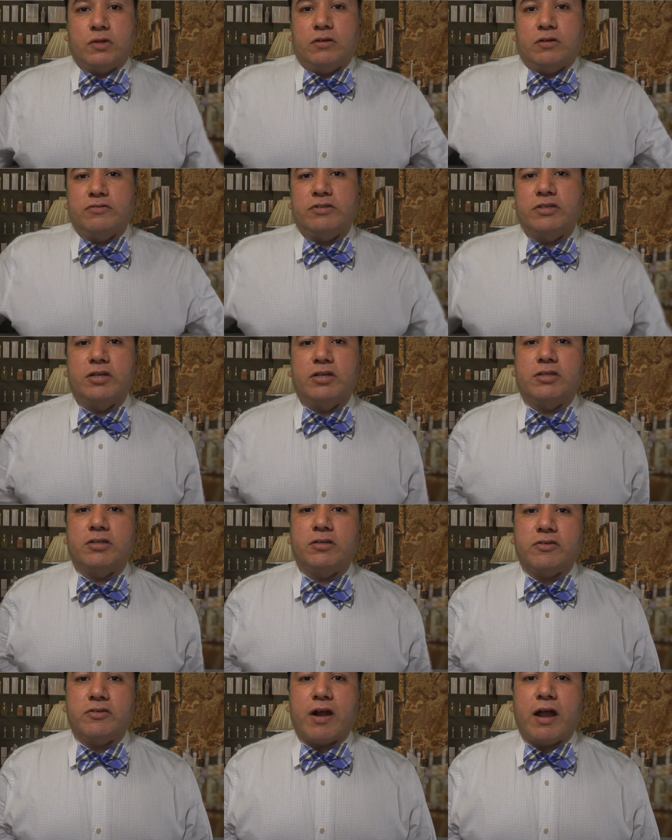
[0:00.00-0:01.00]
consider
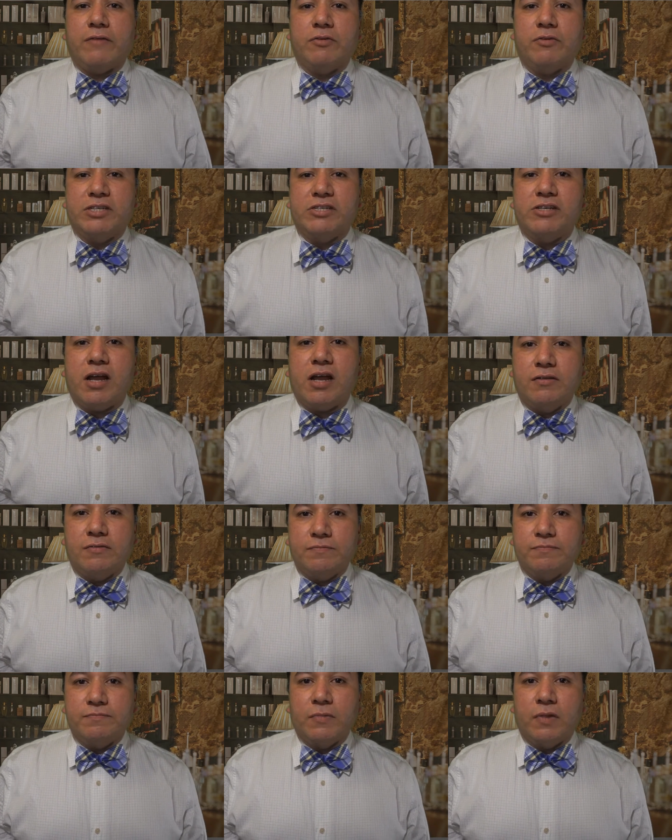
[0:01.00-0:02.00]
subscribe to my channel
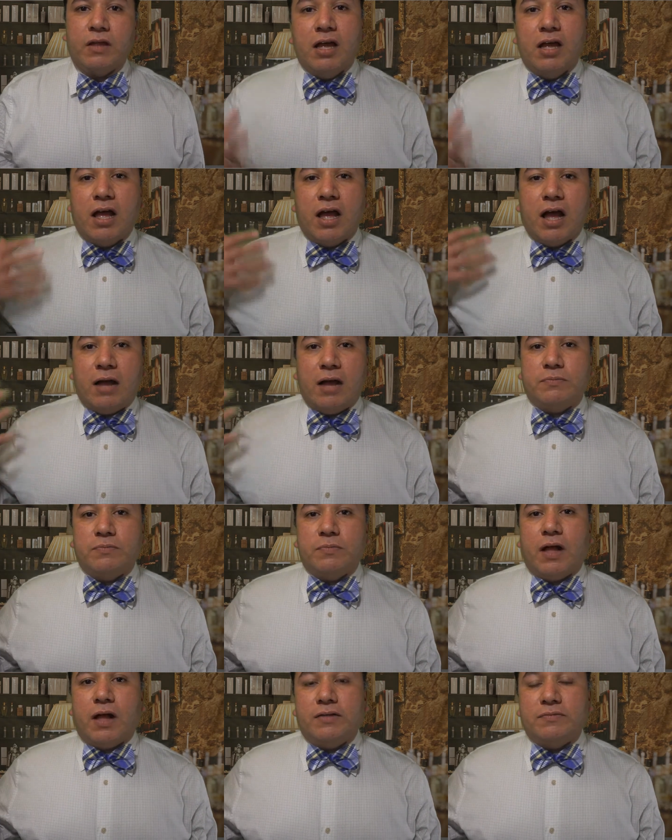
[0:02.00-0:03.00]

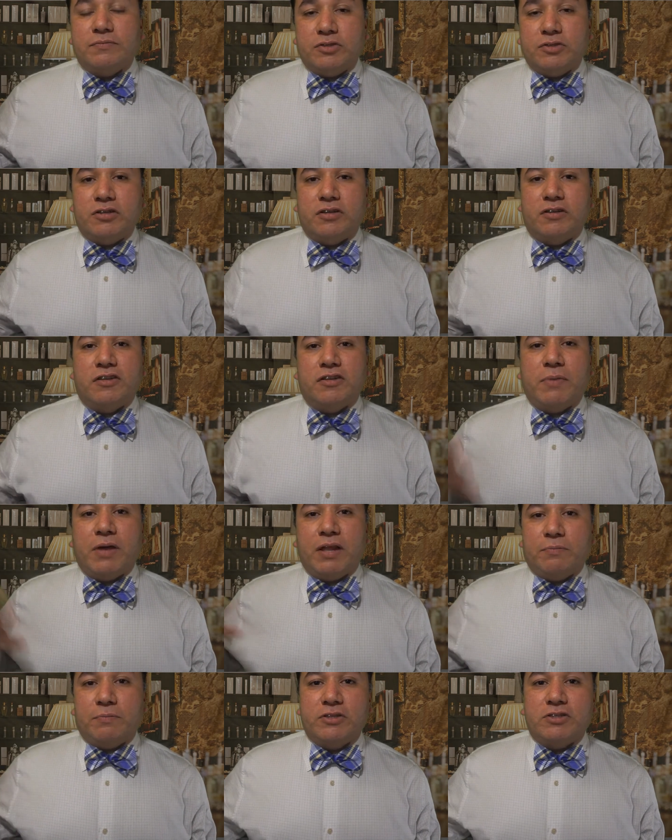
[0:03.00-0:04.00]
I'm, I'm still
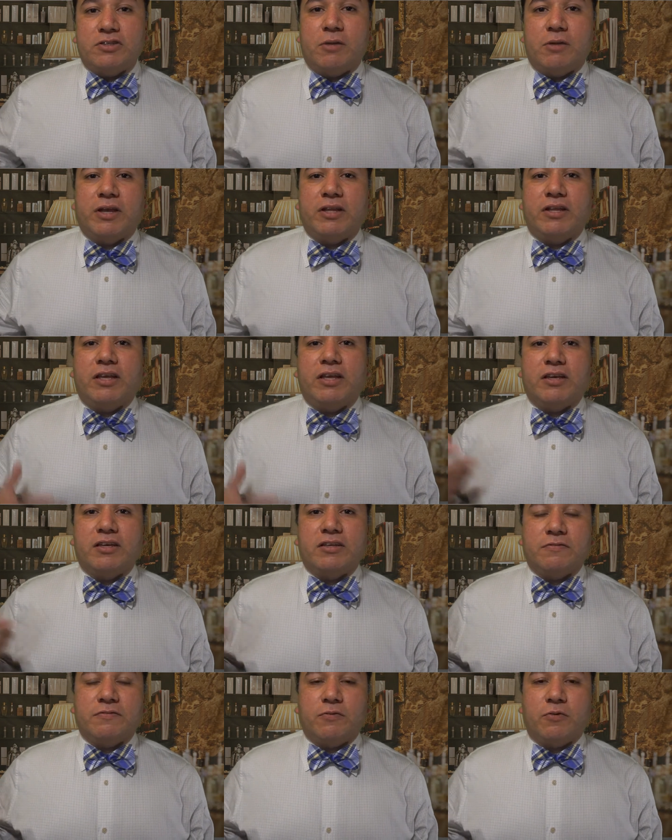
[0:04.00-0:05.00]
developing some
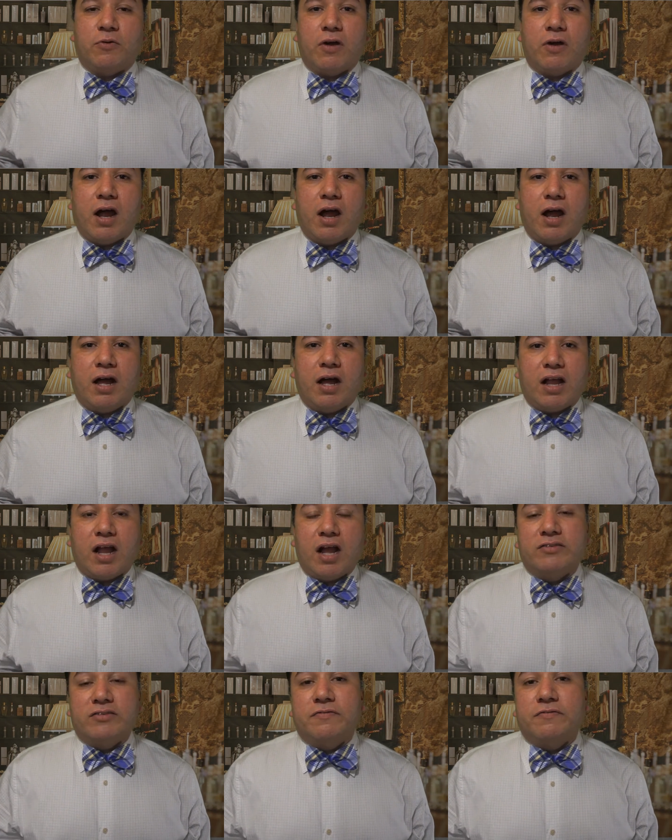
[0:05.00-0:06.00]
ideas for uh,
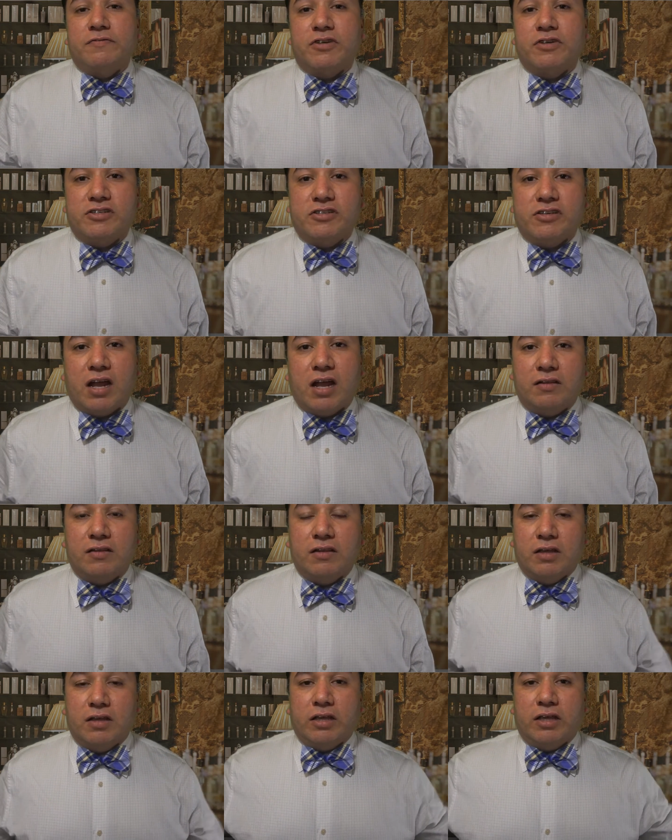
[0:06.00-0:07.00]
content for the channel